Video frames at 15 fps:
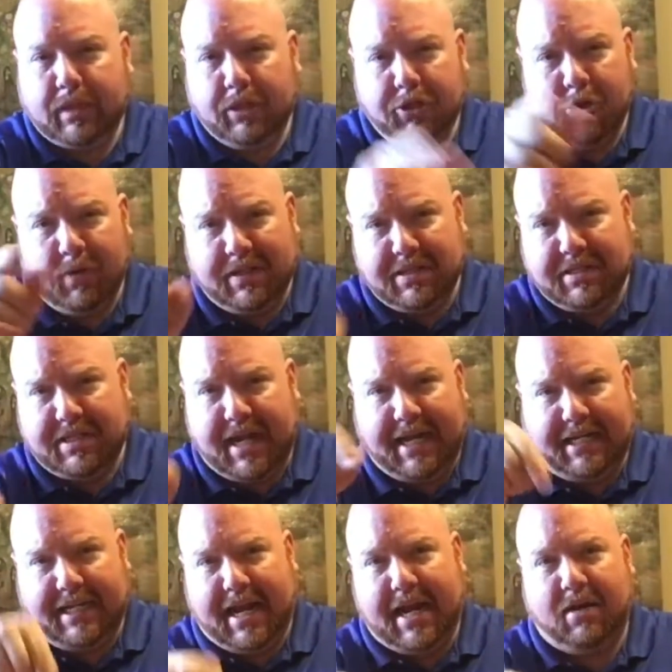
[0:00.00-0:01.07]
You can
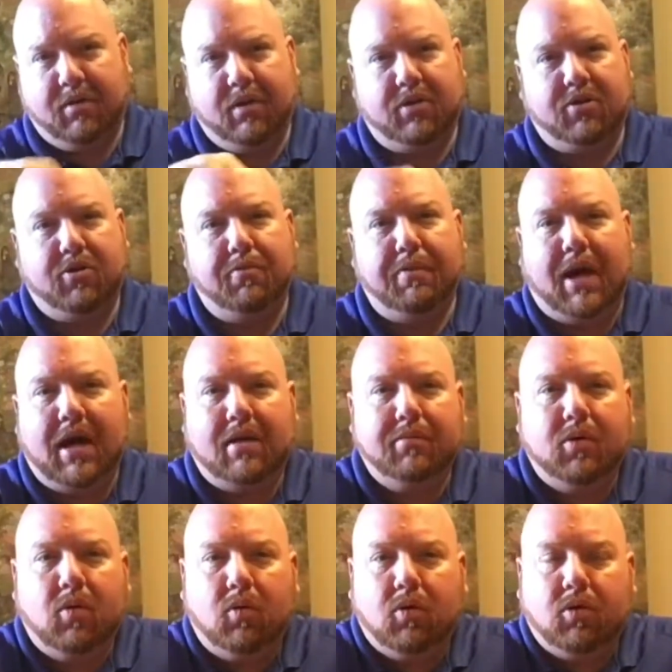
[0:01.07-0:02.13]
stake down the two bottom
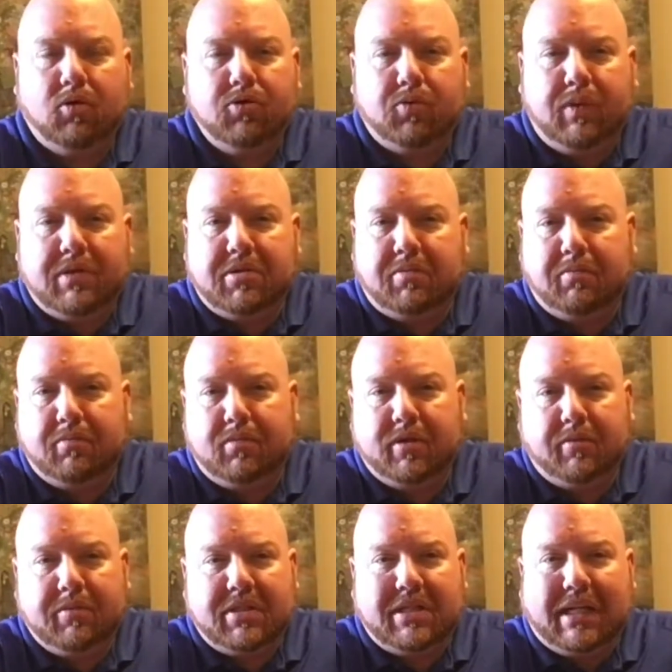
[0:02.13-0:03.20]
corners with
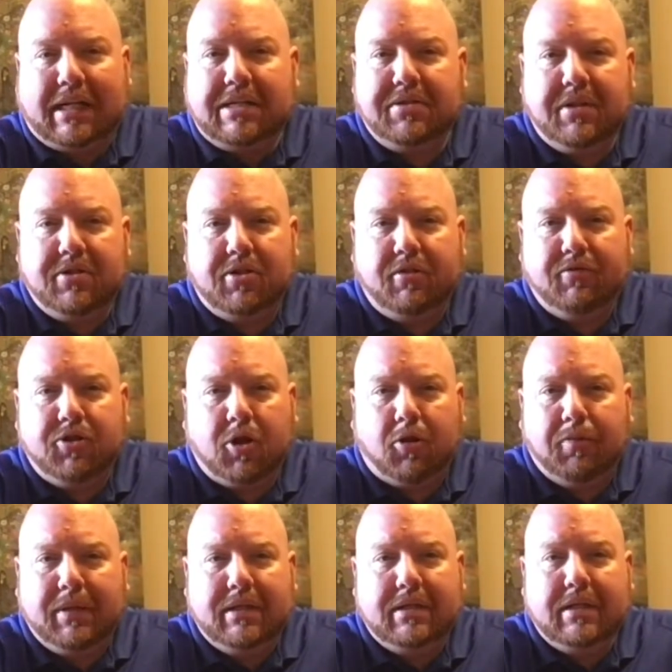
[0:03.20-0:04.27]
some sticks that you've
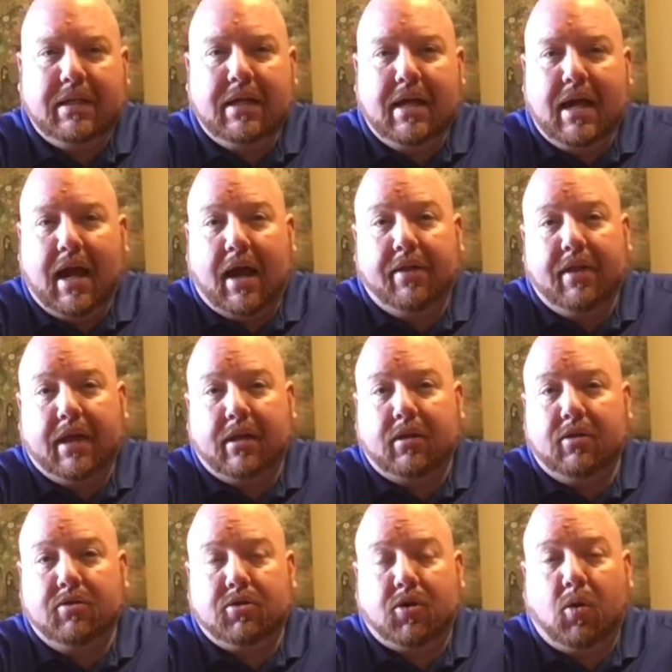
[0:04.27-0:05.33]
sharpened, and then
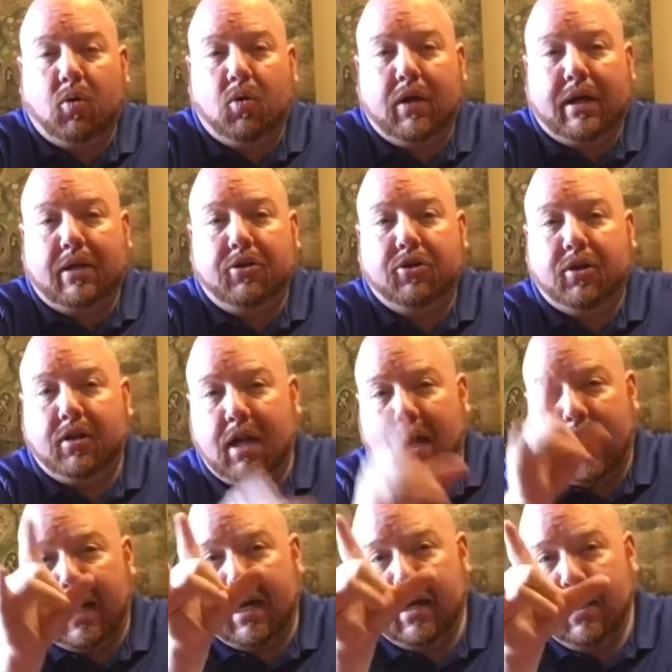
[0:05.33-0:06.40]
use cordage to
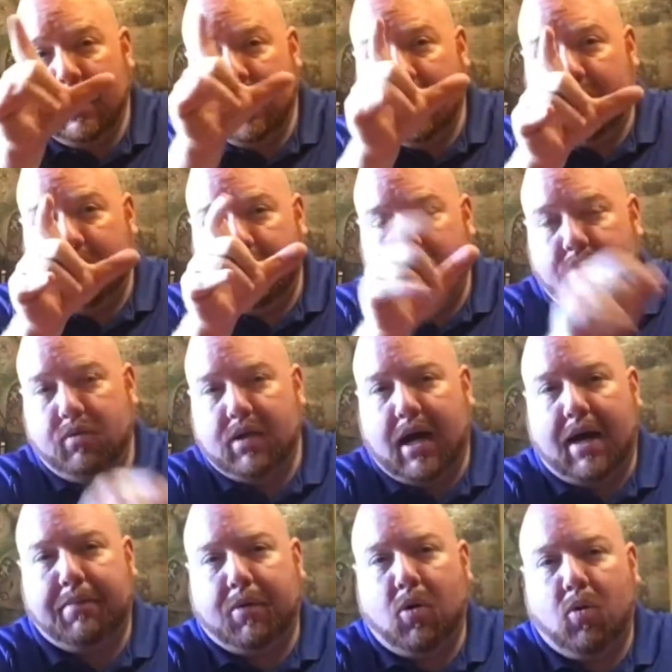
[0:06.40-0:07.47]
tie the two
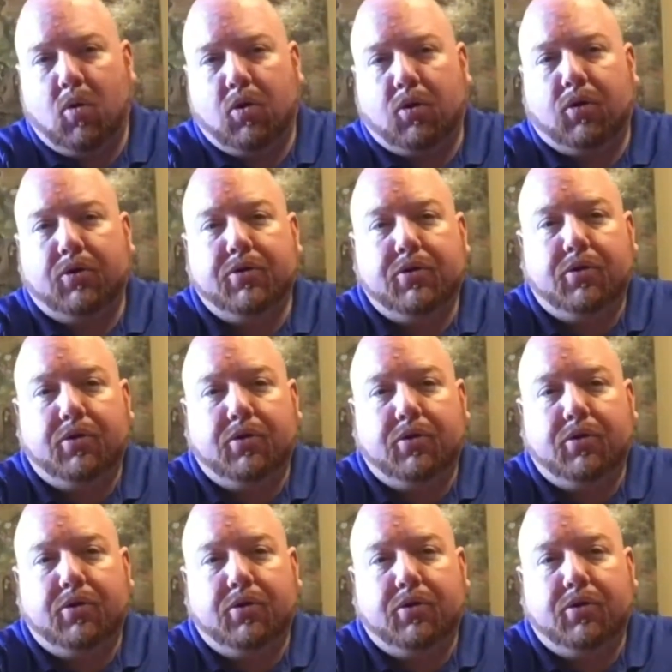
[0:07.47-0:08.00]
top corners